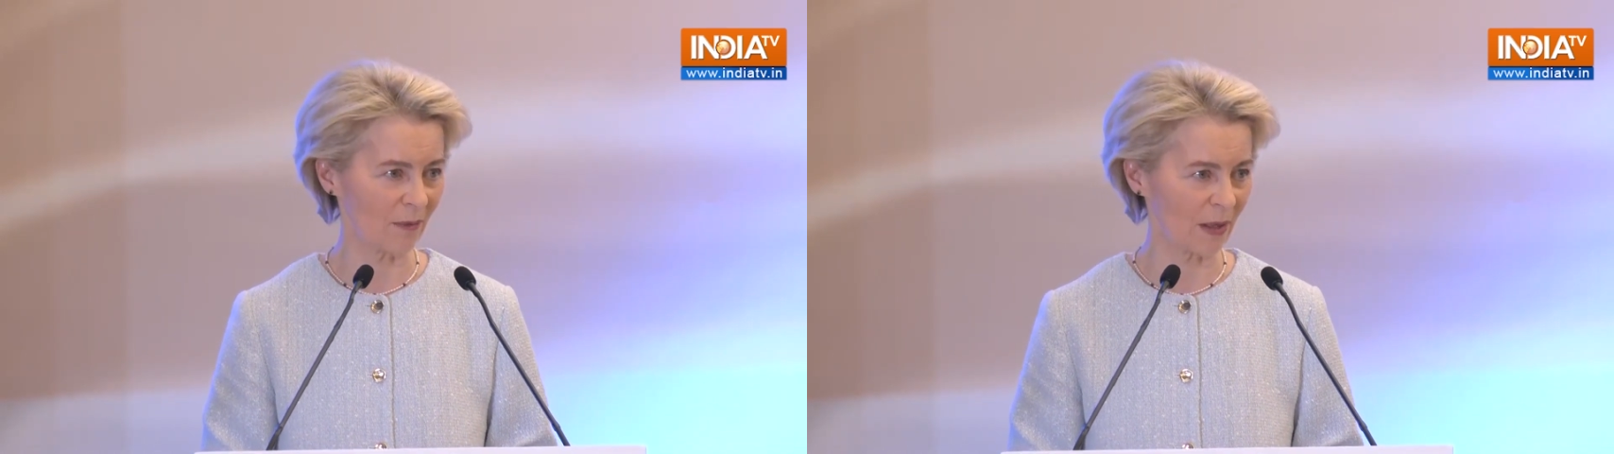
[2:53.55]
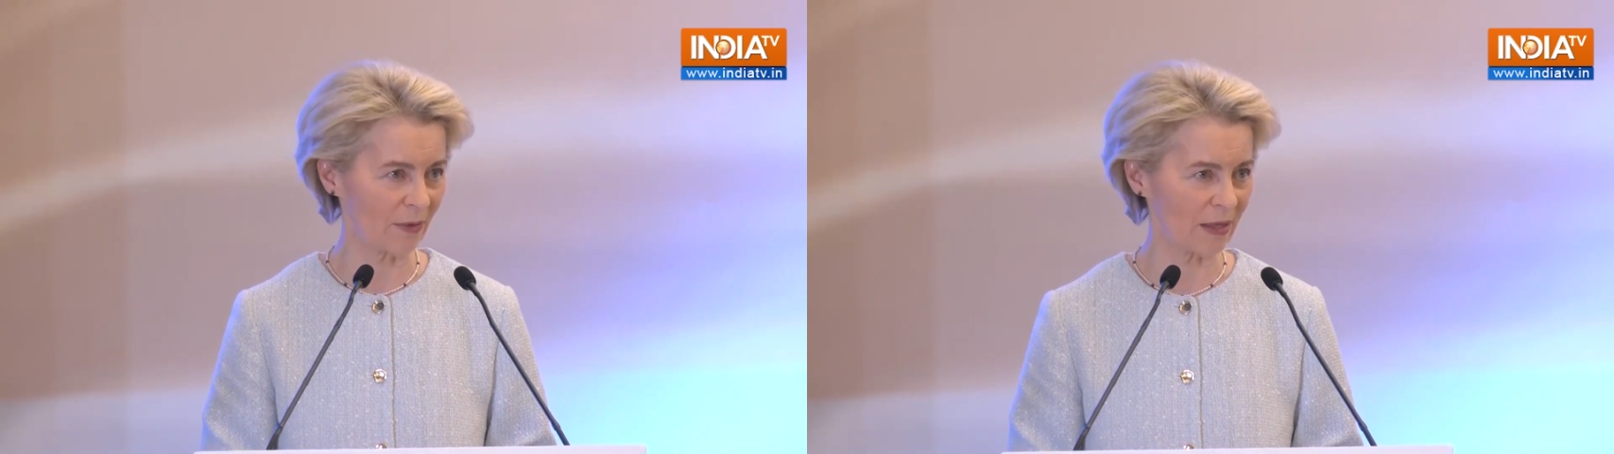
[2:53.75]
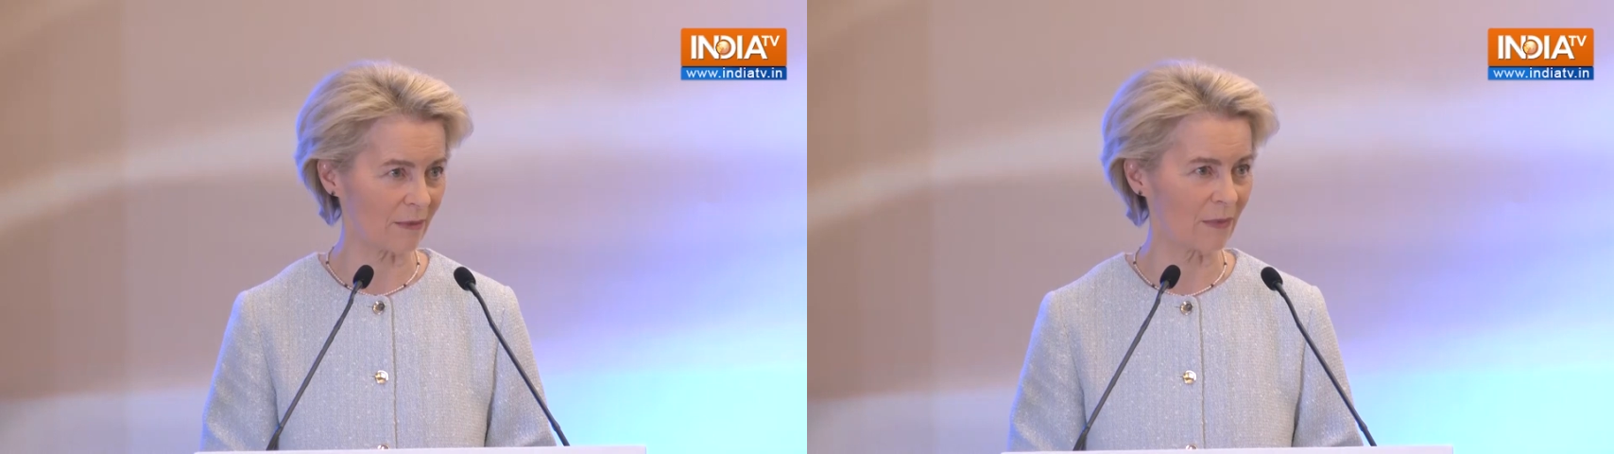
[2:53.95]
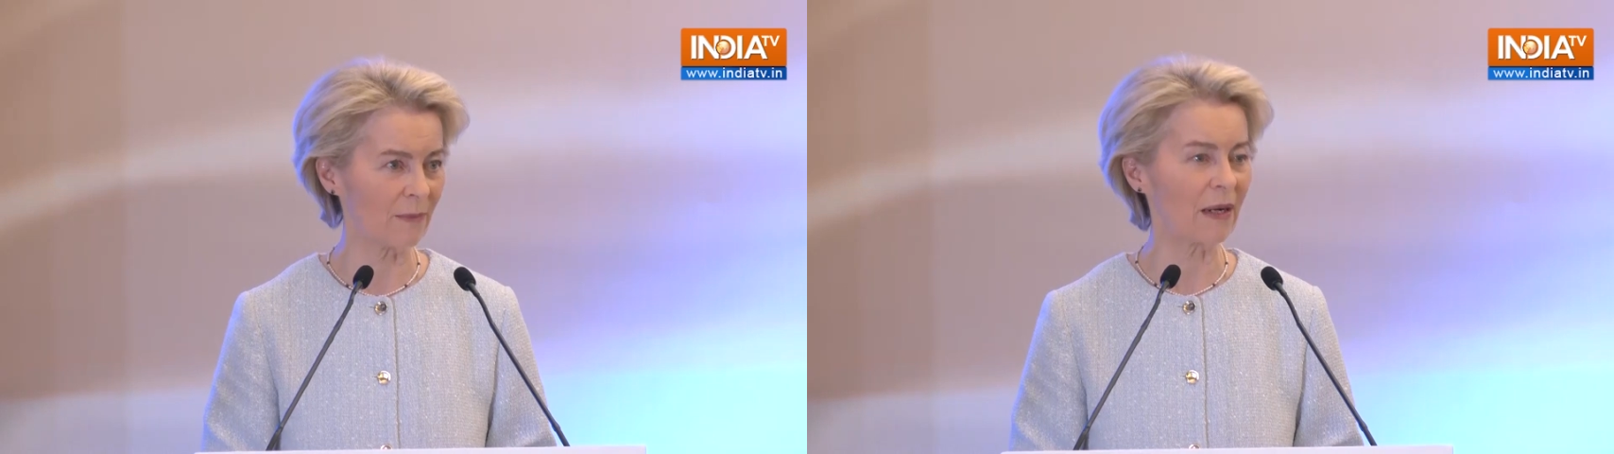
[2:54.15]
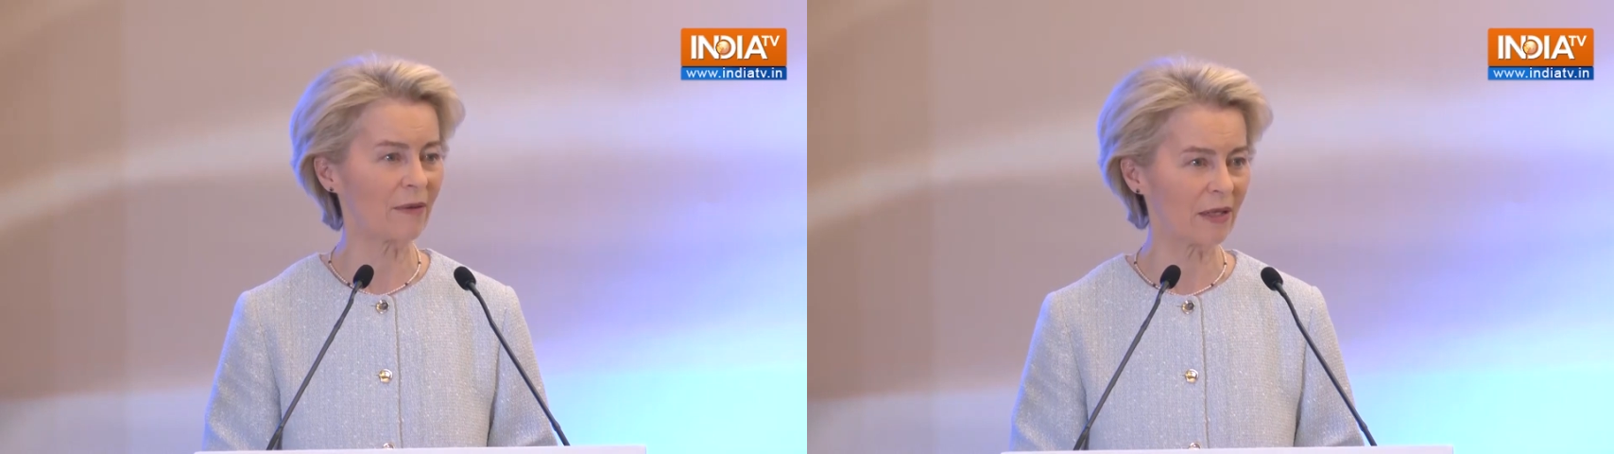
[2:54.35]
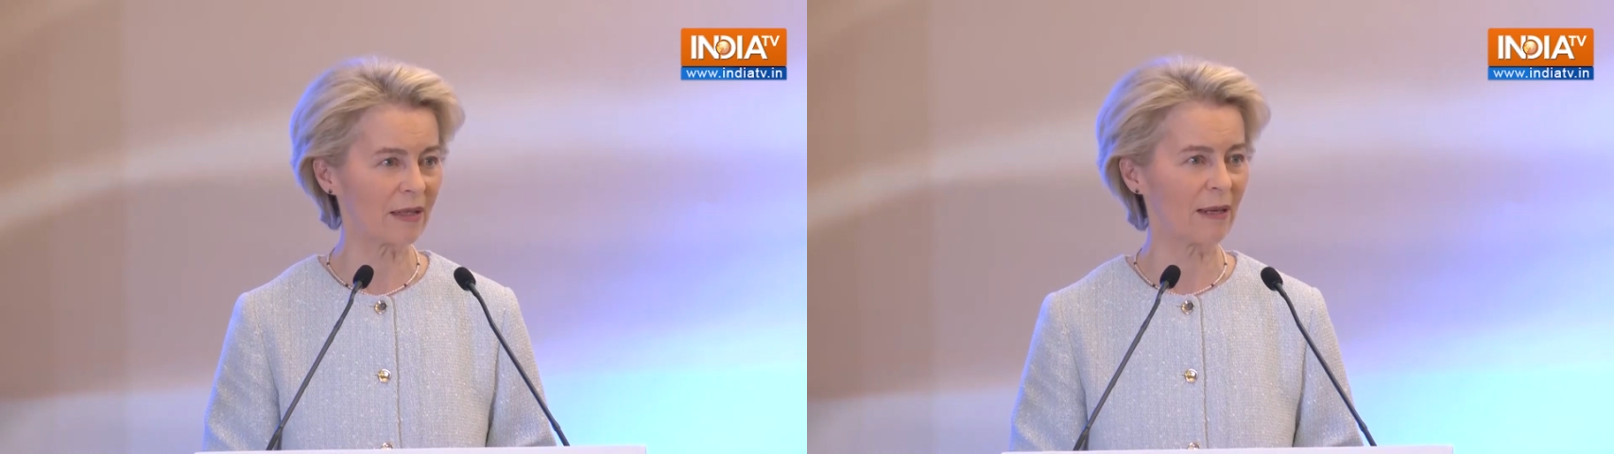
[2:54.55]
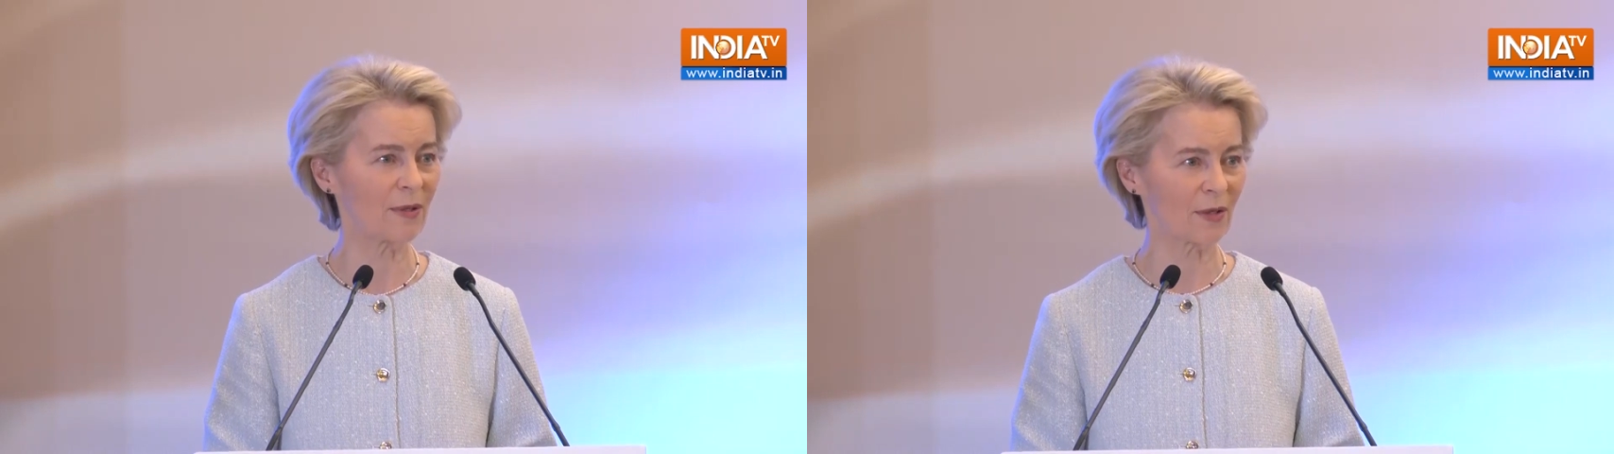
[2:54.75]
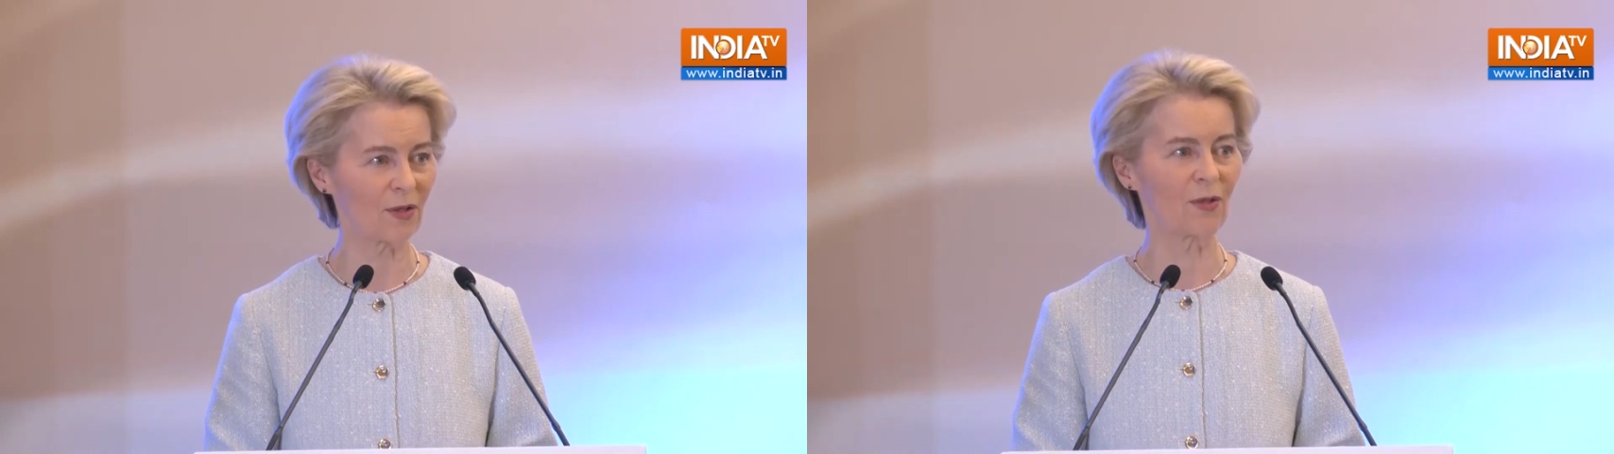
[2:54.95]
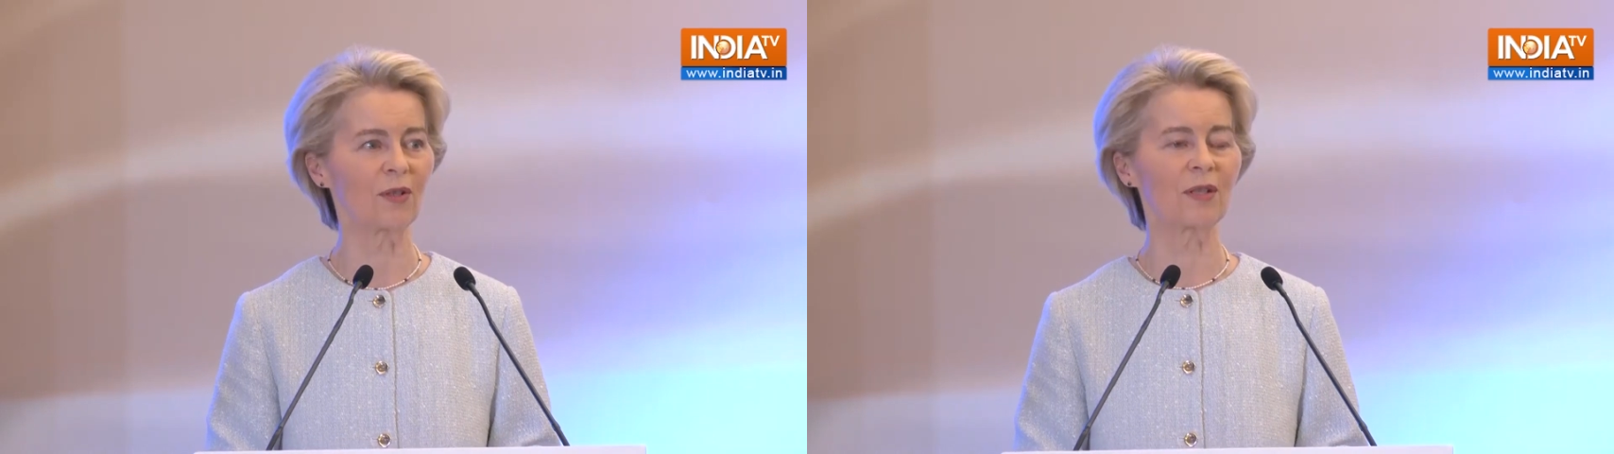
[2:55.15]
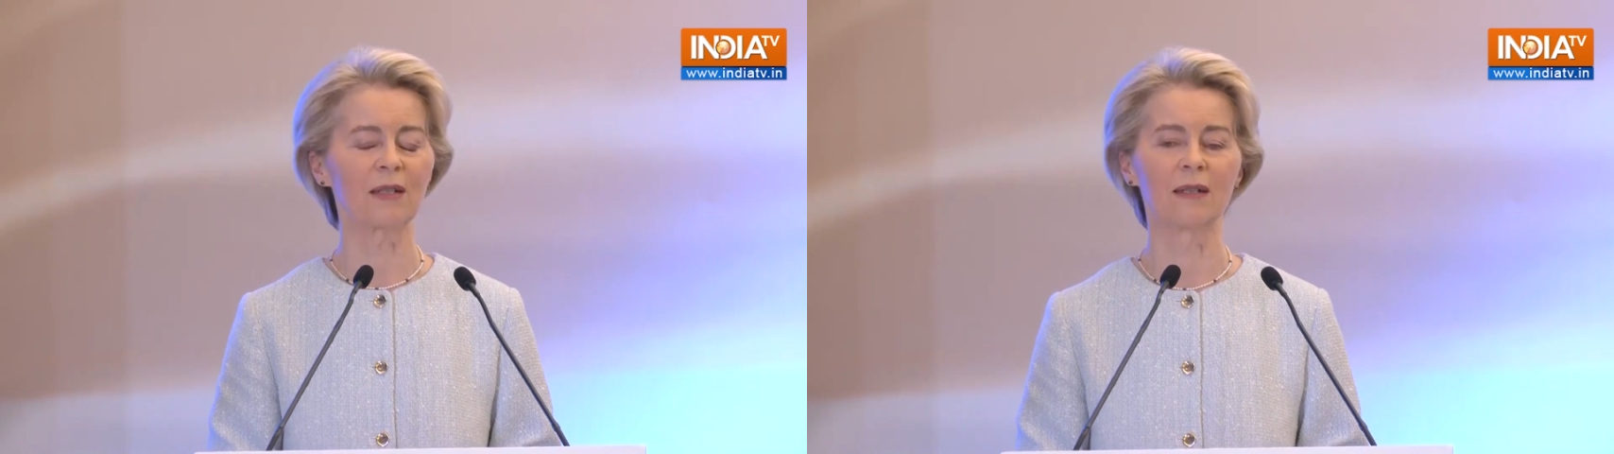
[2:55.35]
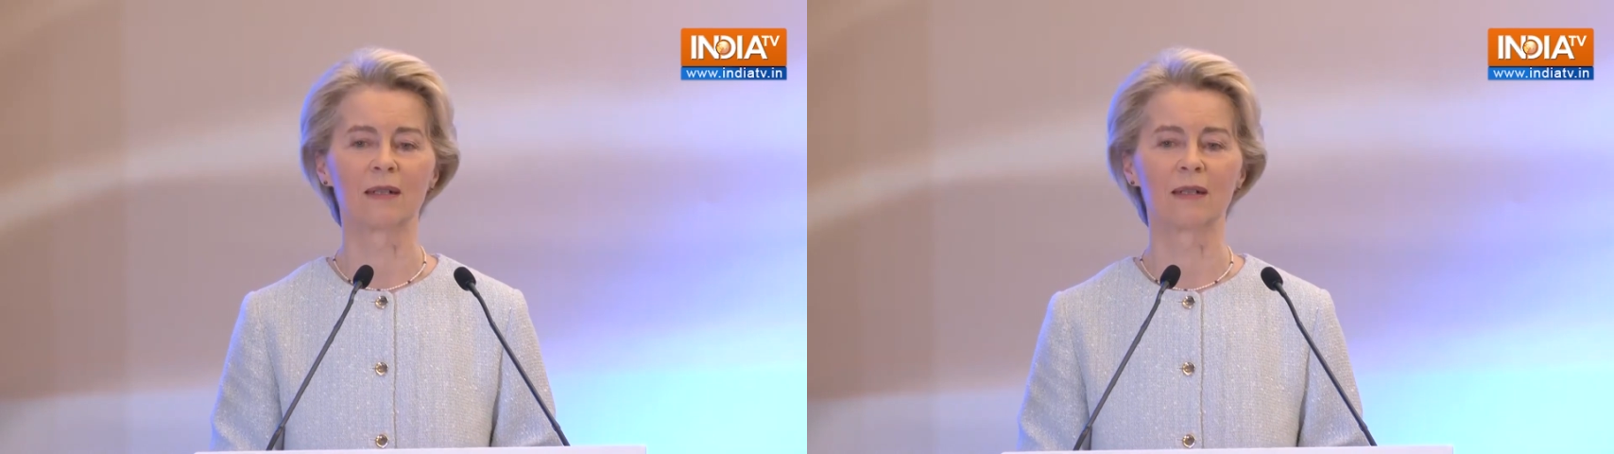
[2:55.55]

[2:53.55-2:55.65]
on maritime security.